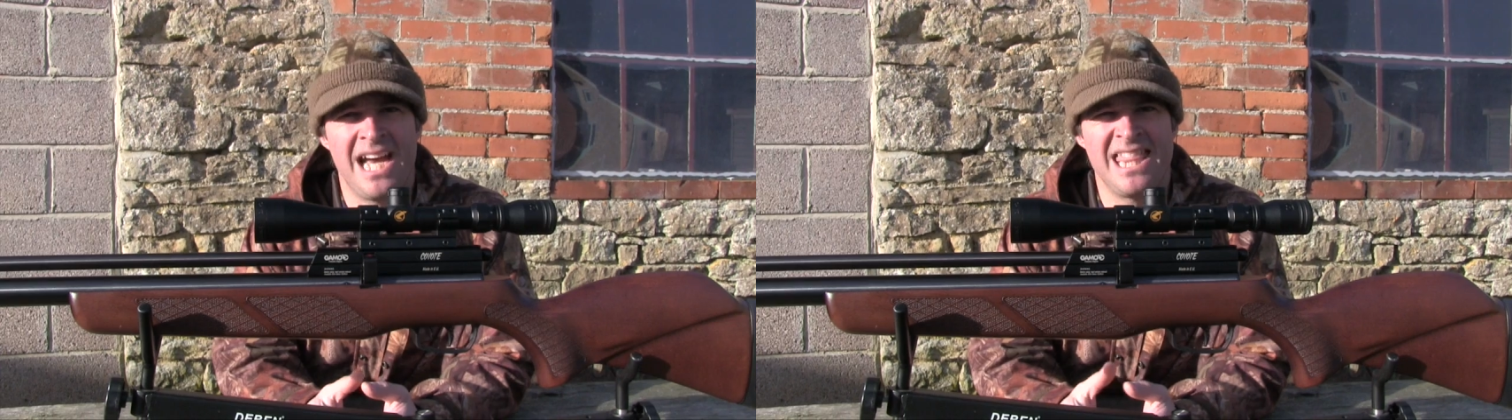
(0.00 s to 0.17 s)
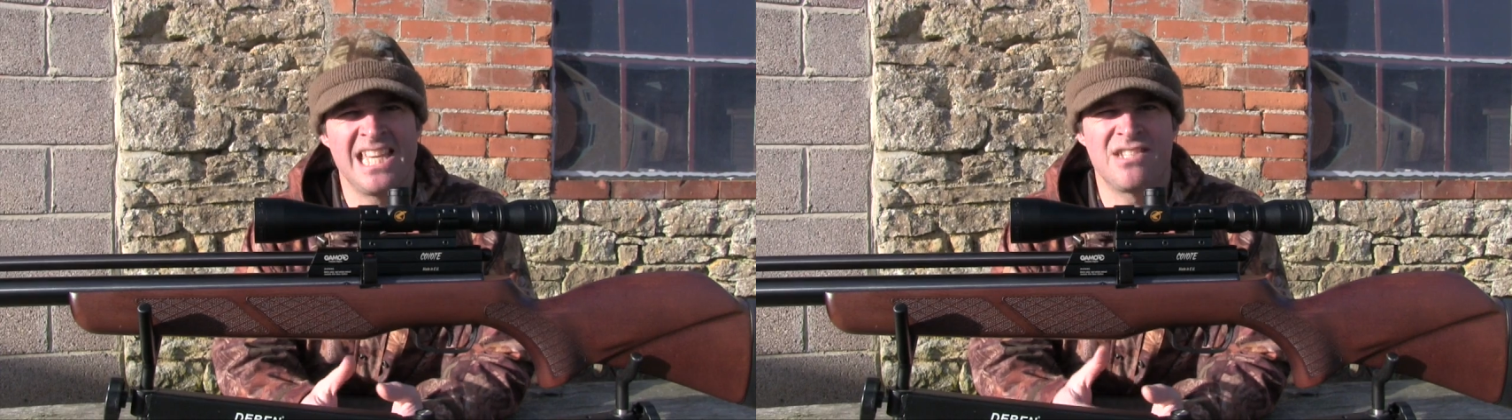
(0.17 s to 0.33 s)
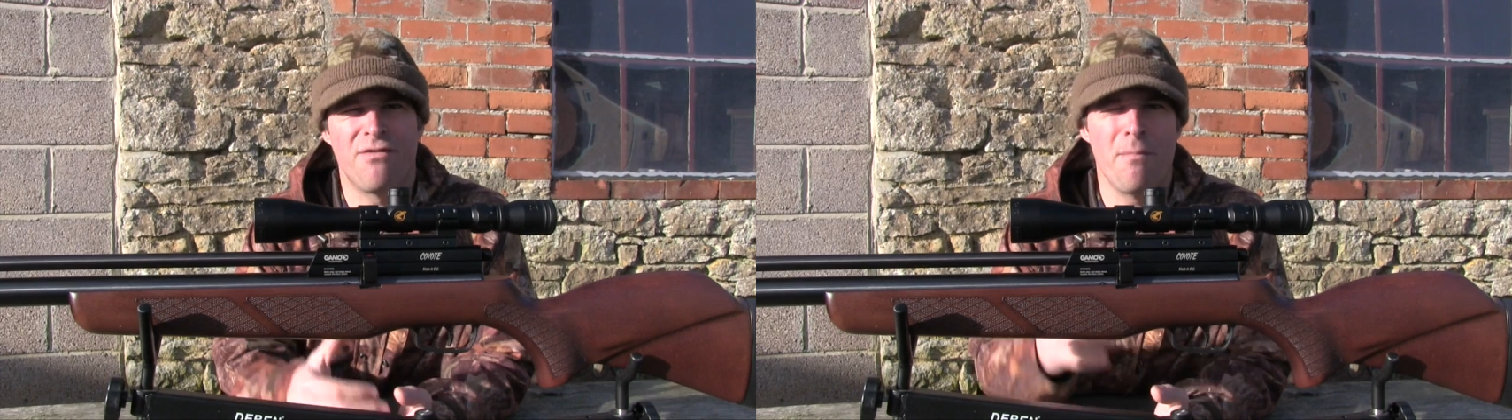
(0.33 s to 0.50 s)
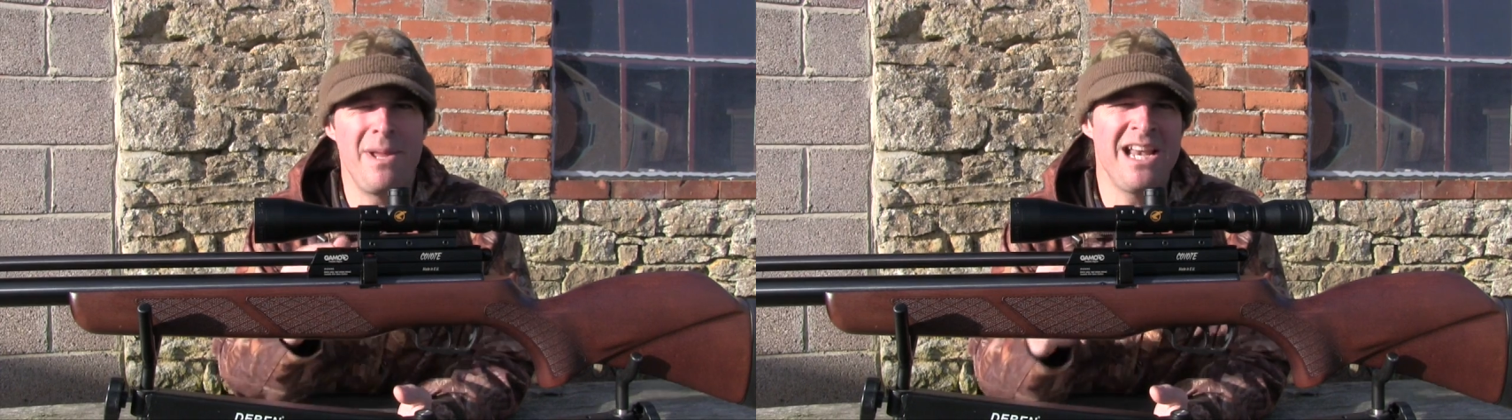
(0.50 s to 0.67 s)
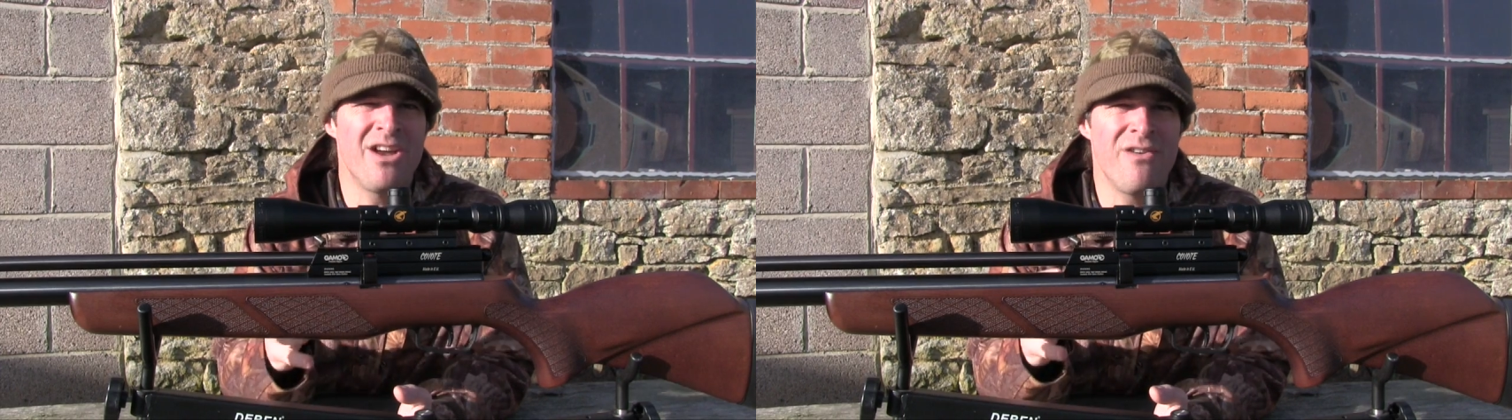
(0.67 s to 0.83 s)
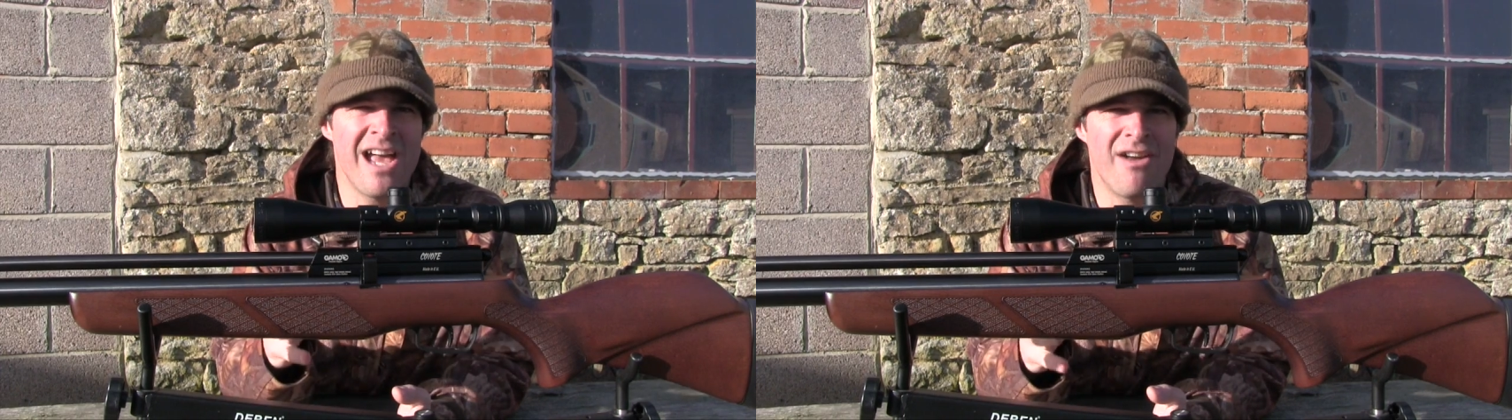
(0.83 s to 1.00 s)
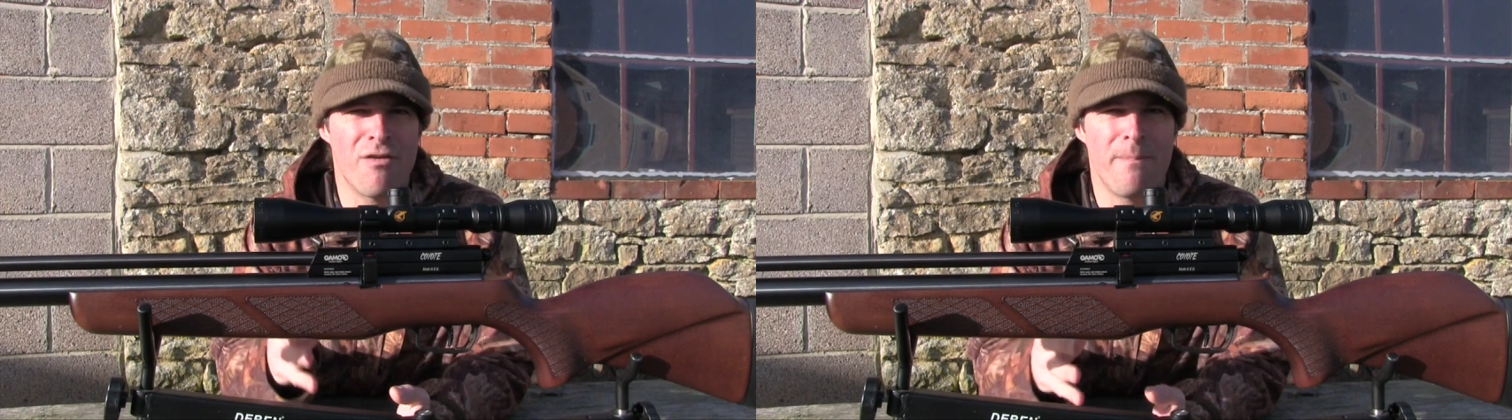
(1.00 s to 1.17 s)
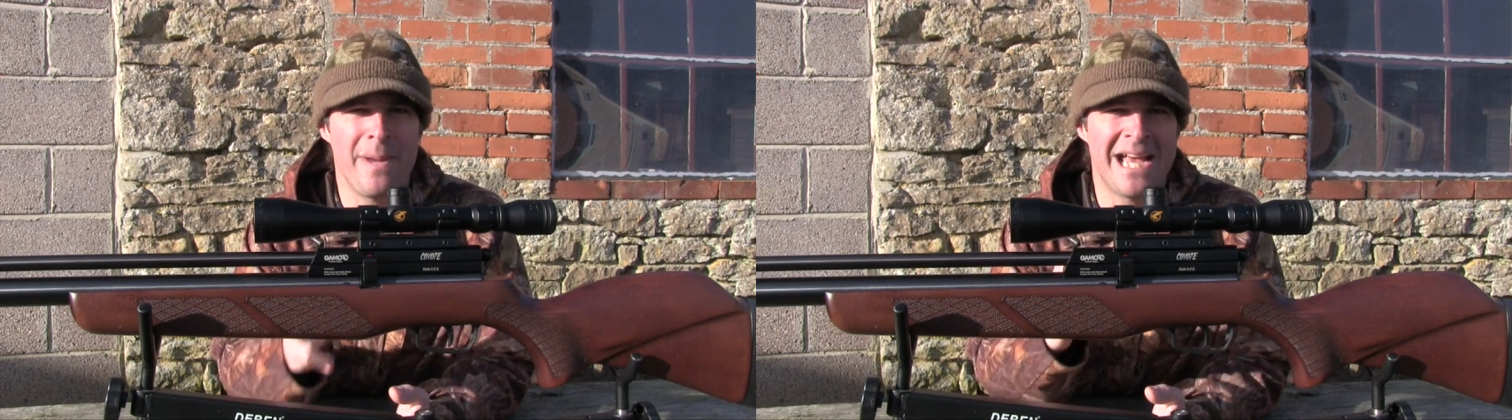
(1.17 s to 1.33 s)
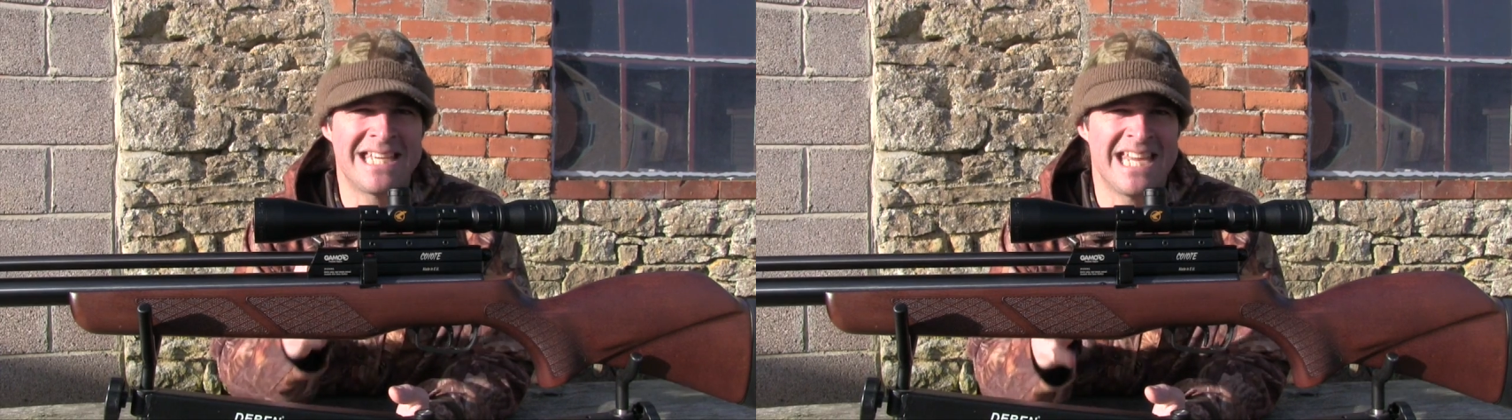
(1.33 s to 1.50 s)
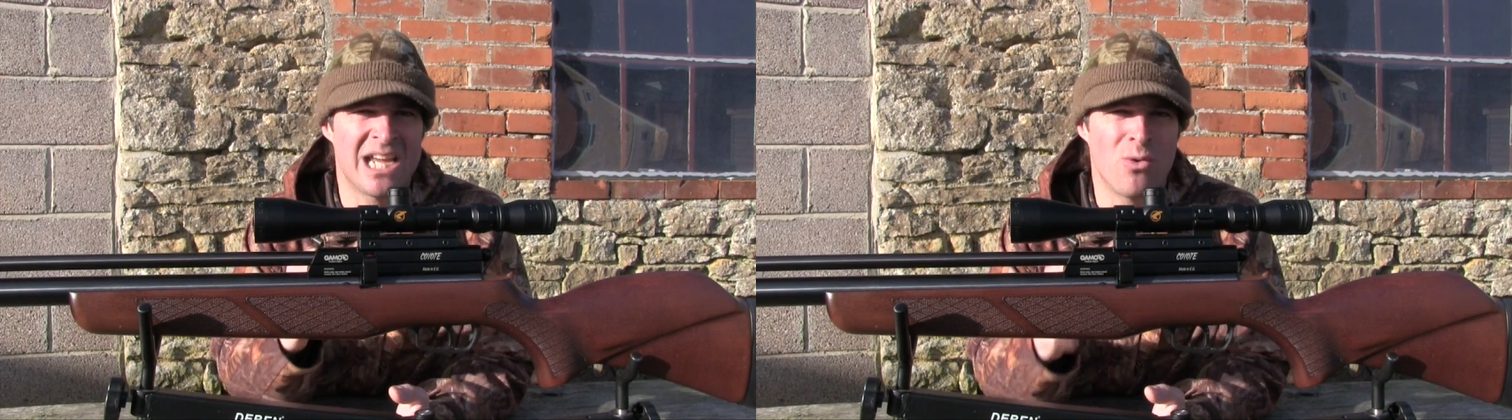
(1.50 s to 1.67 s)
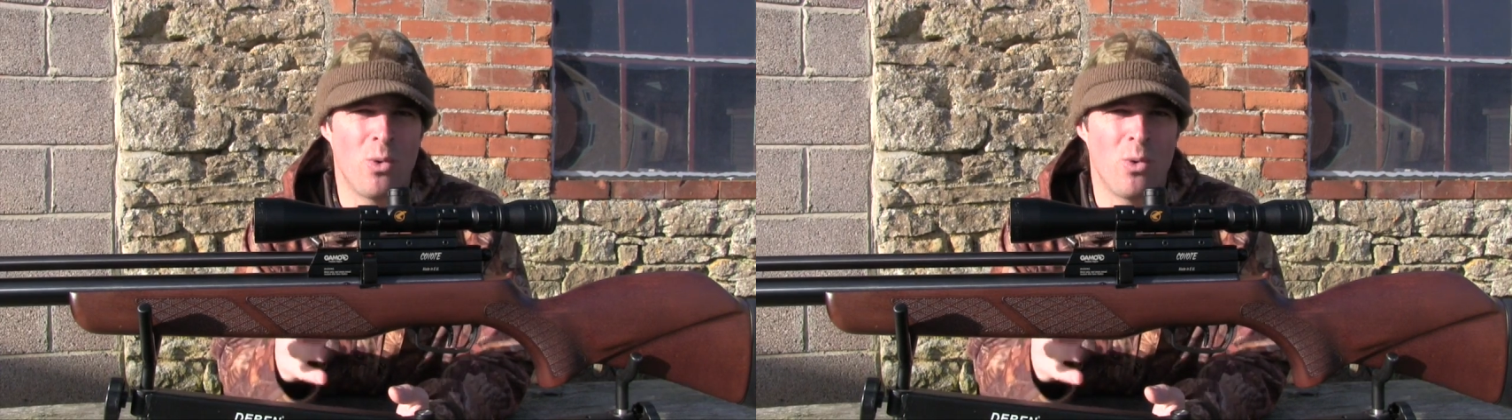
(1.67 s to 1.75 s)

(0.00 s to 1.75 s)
and there's a familiar air of BSA